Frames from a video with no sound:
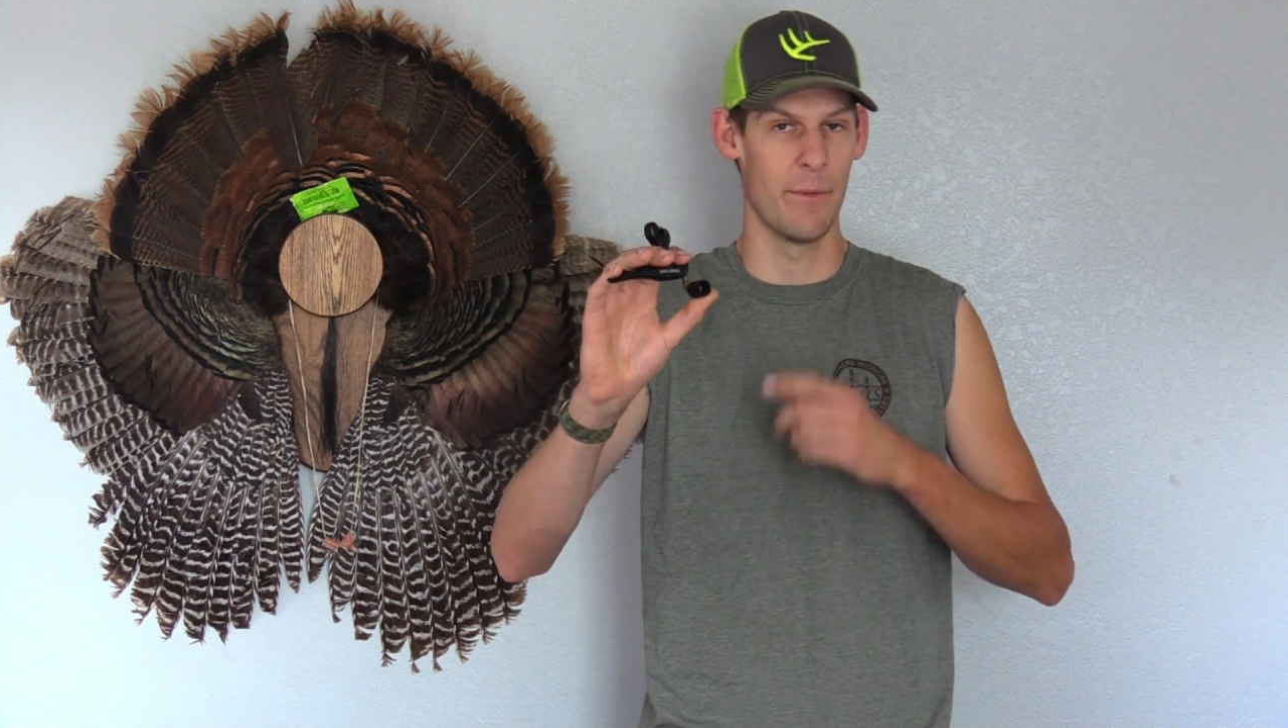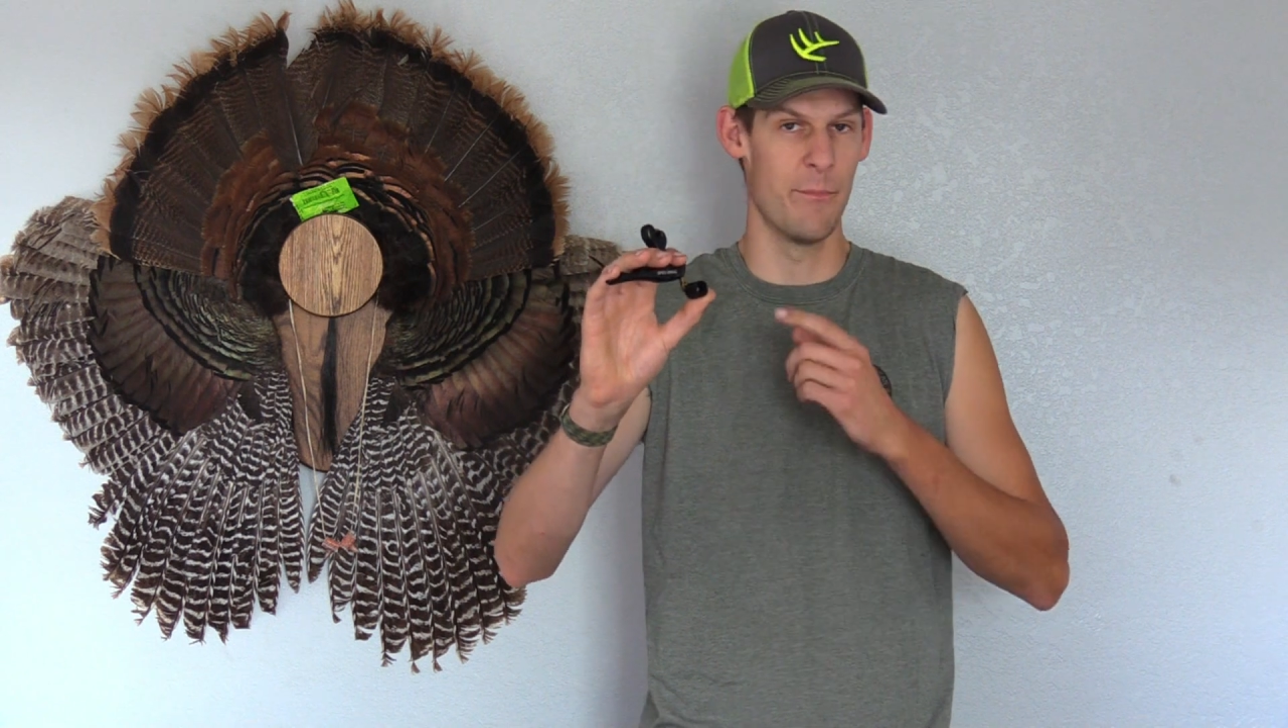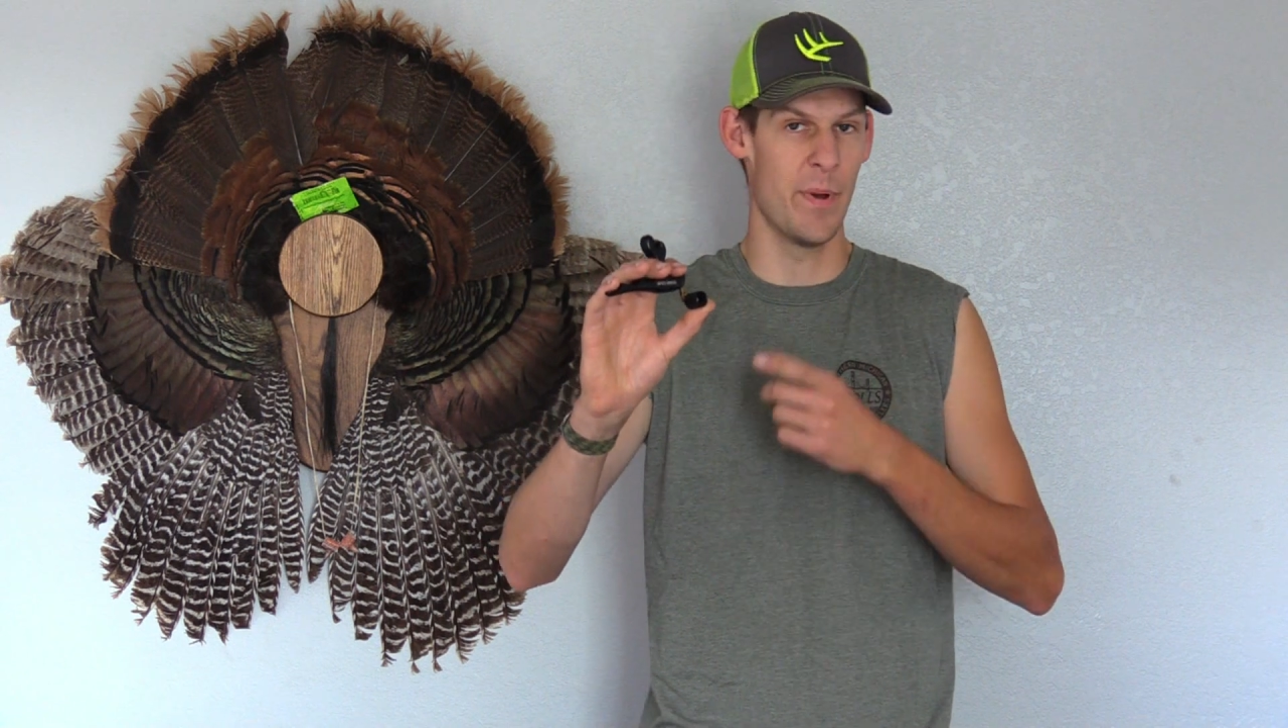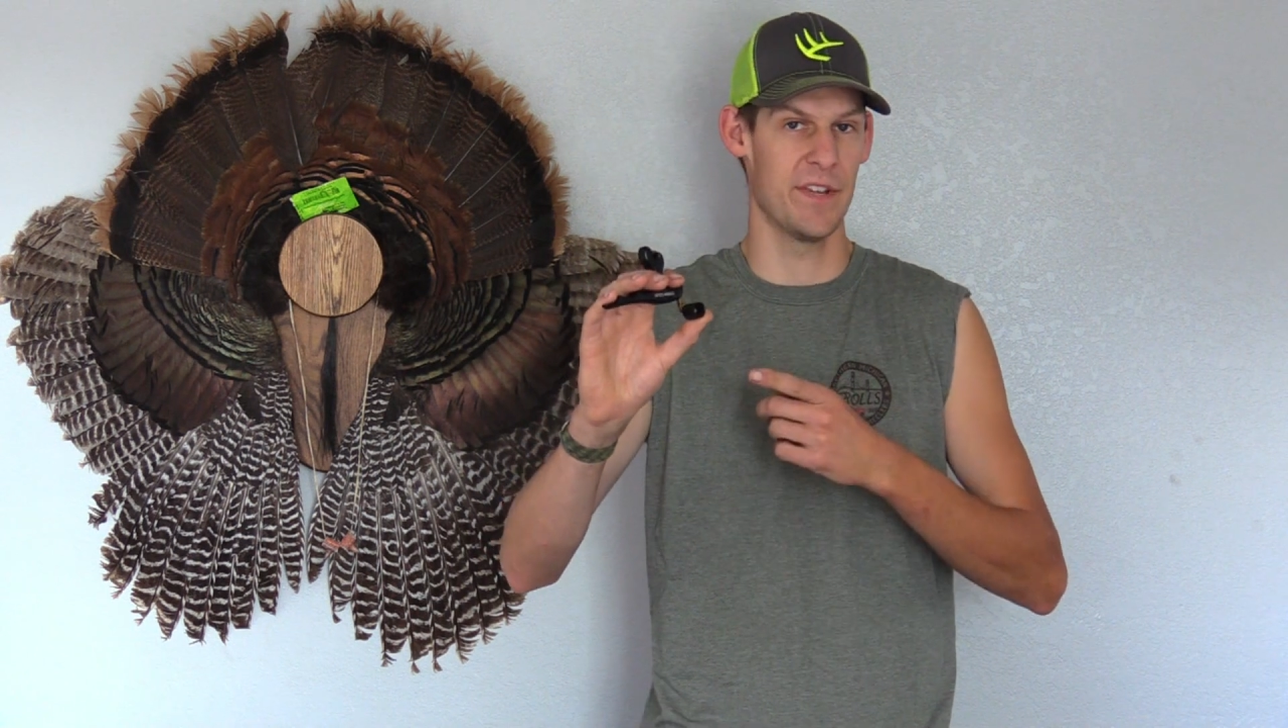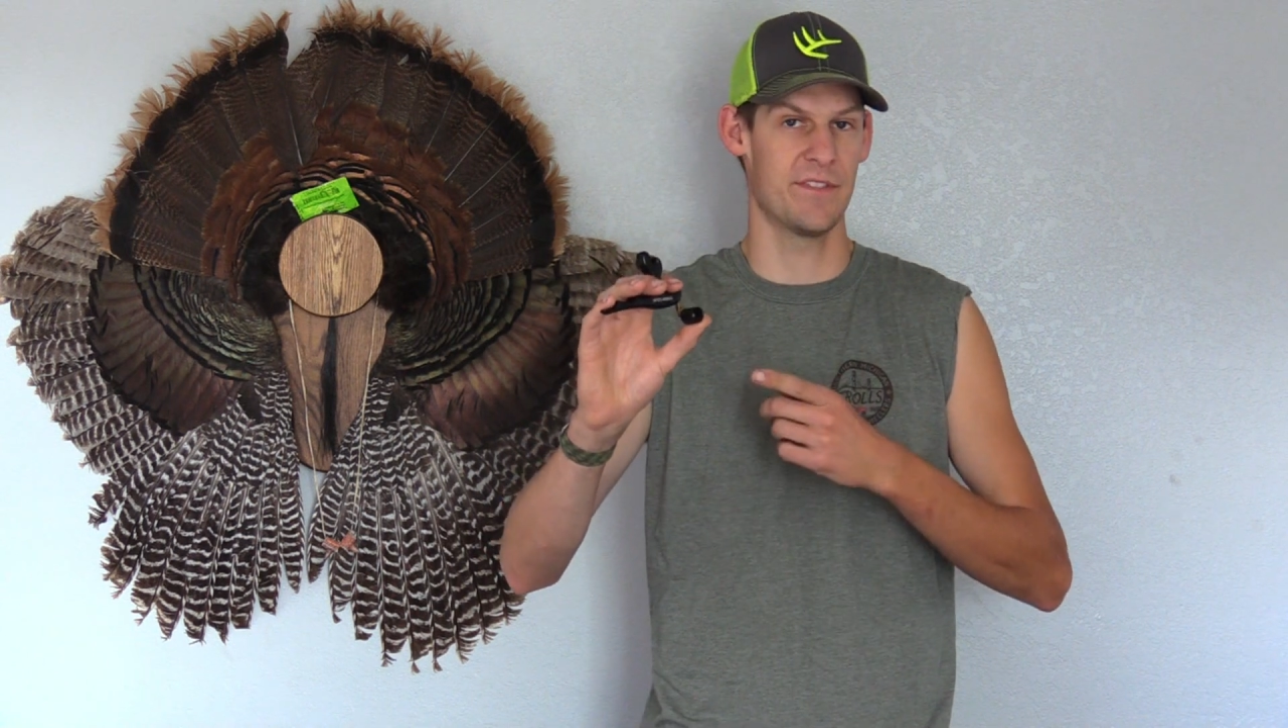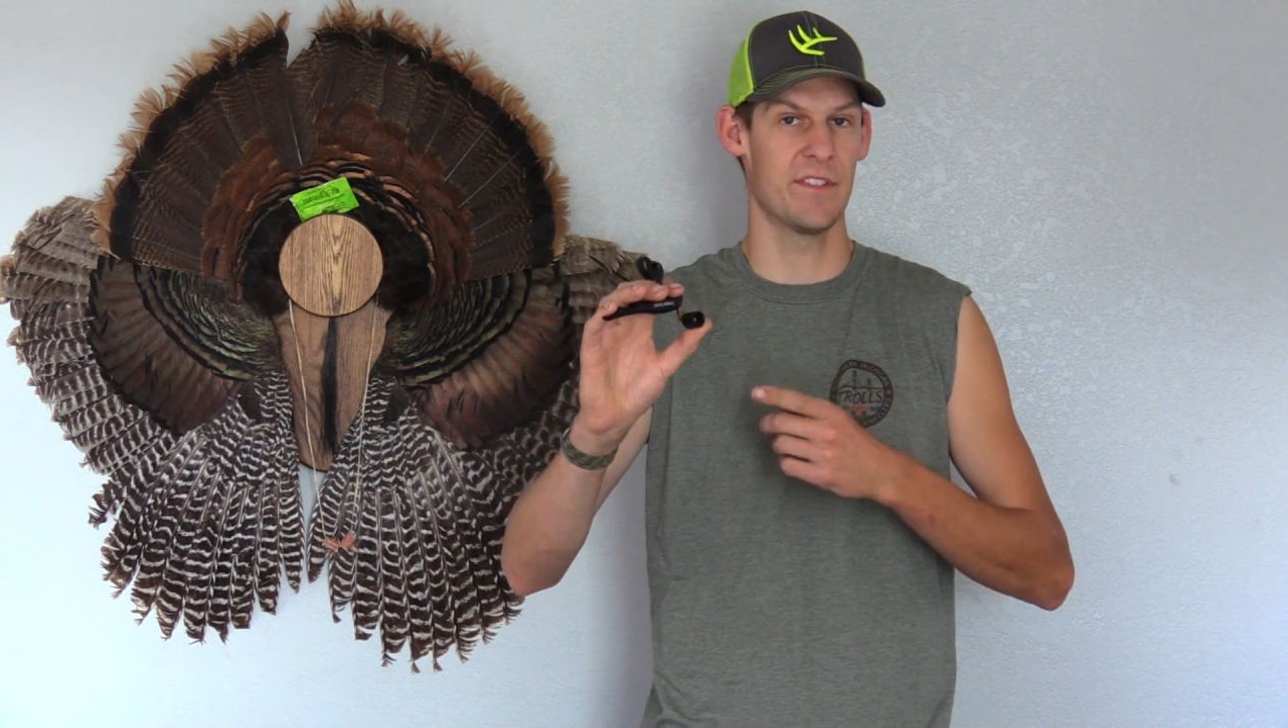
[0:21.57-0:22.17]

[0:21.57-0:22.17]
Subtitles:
Best